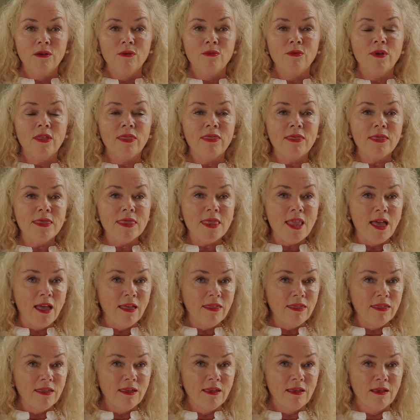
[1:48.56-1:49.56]
with
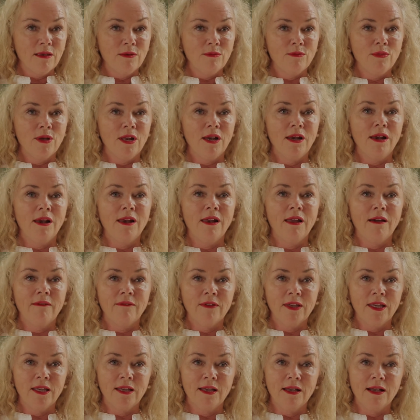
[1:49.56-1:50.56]
nothing but
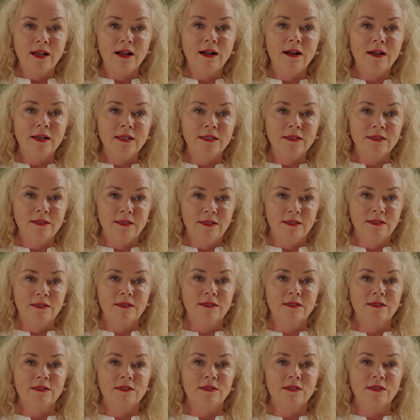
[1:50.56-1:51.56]
loving
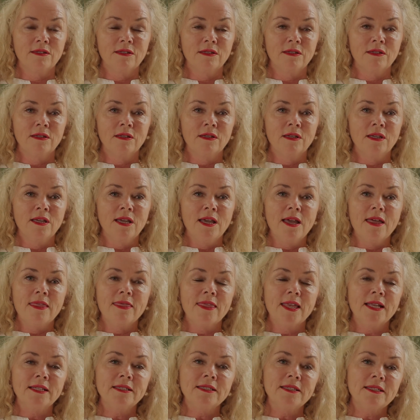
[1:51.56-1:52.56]
kindness,
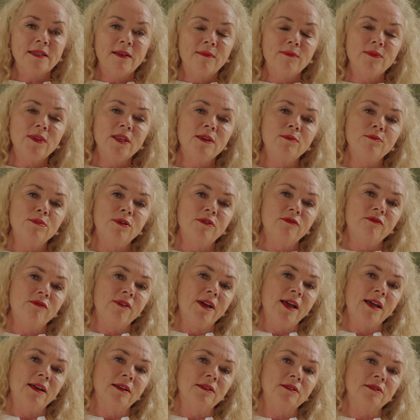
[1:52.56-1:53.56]
then something
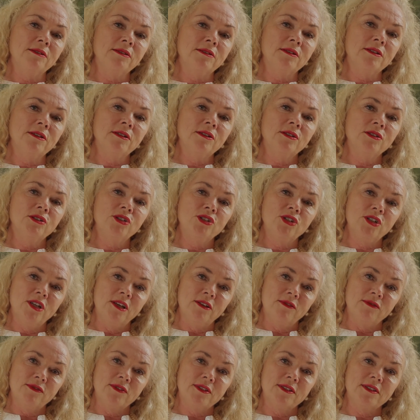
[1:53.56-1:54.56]
profound
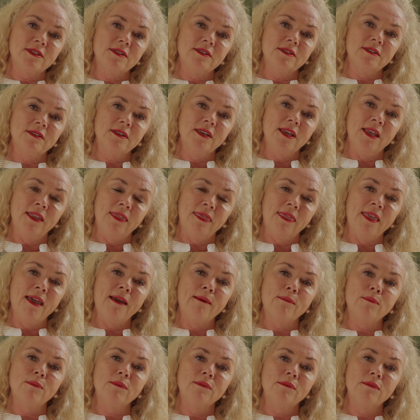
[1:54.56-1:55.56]
shifts in
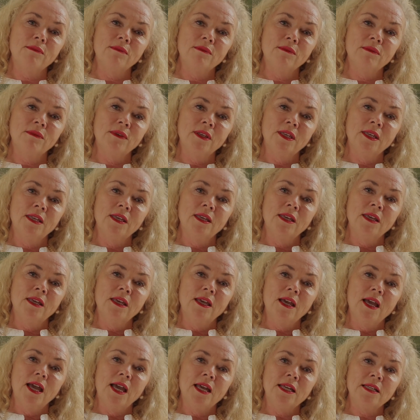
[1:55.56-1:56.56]
them.
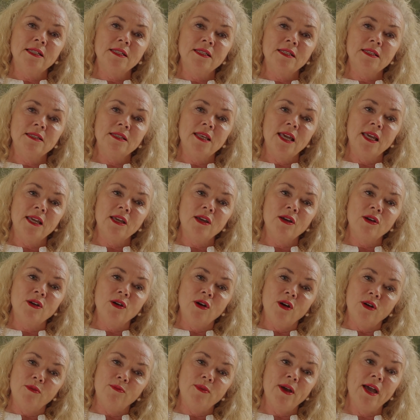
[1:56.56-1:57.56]
And they can
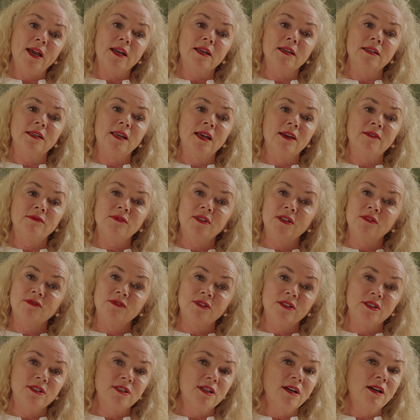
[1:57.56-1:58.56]
go back and have
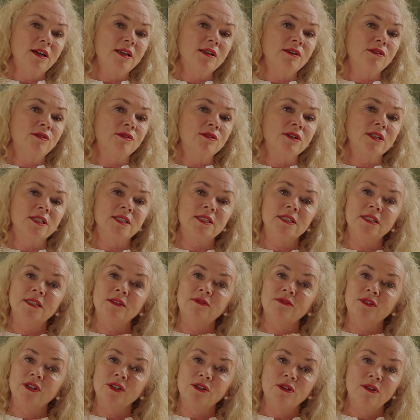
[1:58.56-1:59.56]
different dialogue and
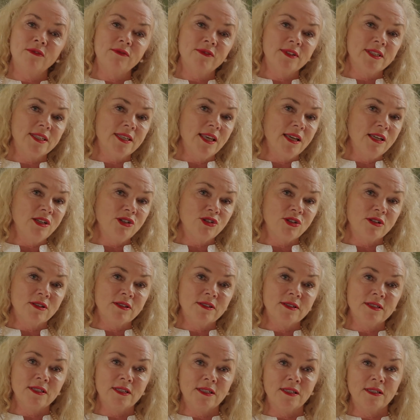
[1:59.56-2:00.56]
different
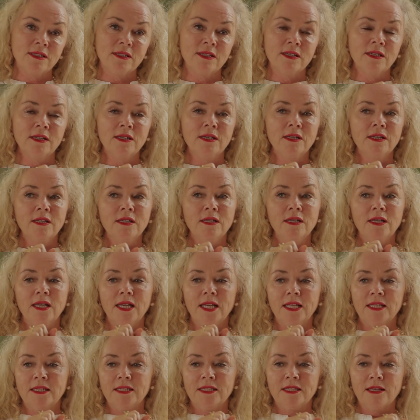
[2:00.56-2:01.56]
conversations. And
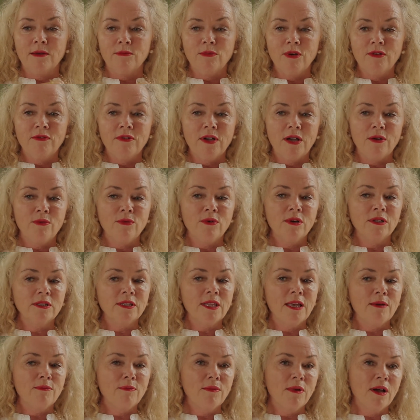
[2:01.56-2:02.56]
in some of our work
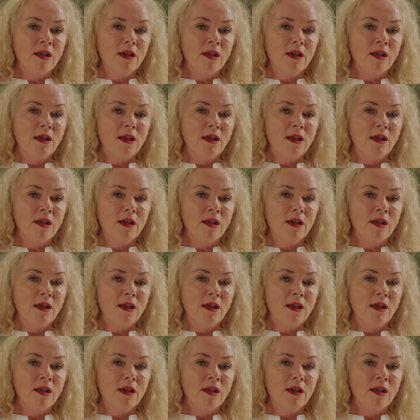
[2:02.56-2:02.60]
that